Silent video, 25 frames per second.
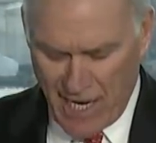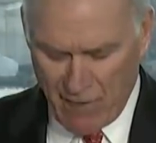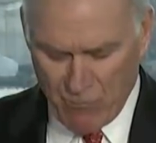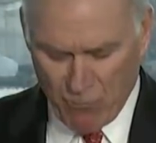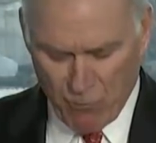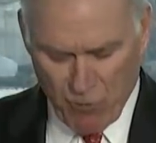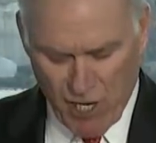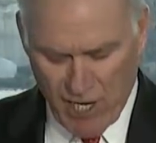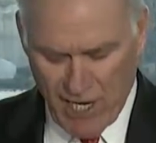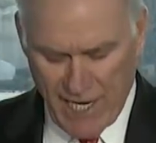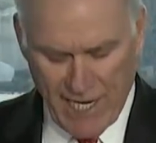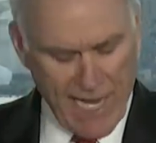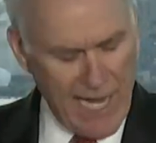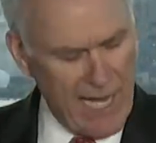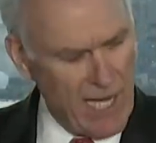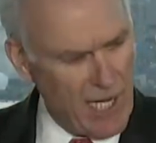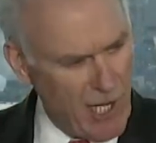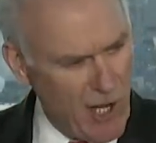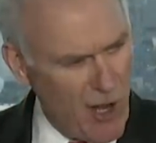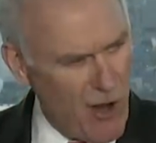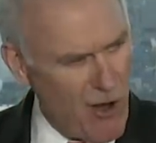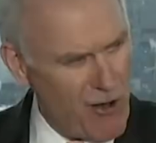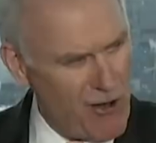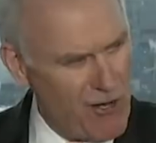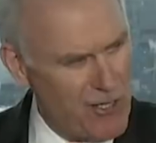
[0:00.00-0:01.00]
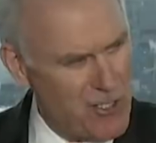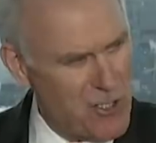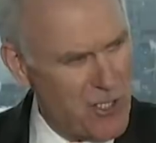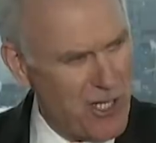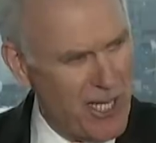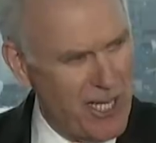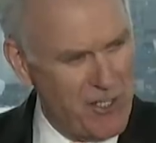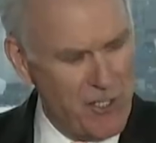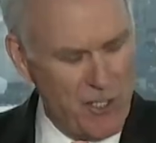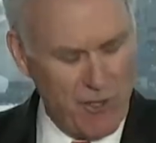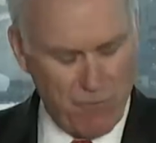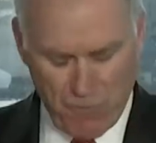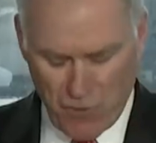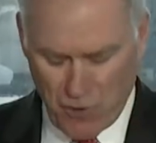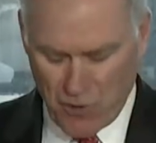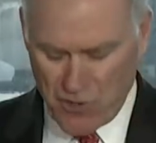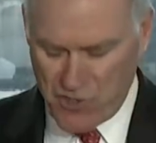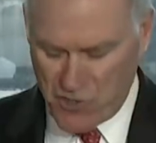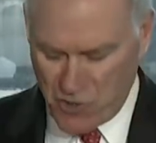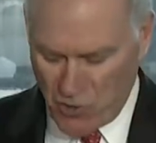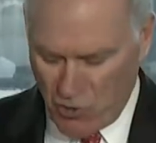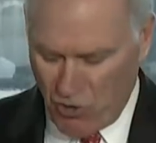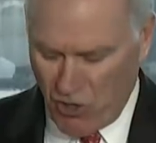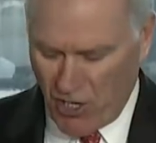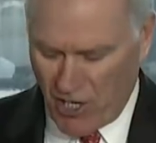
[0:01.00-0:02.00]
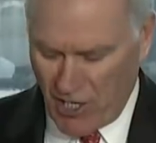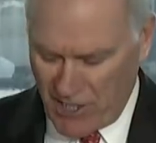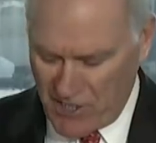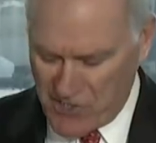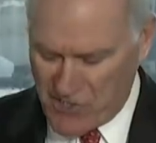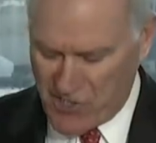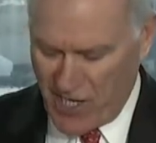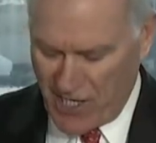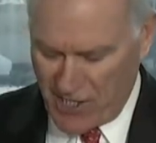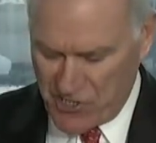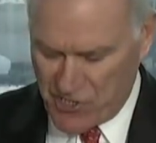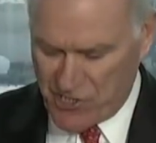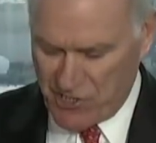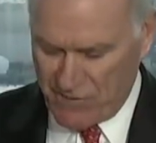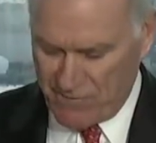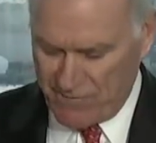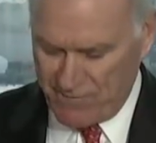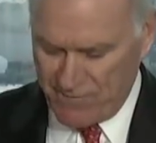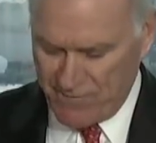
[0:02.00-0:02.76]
in running a large and diverse organization.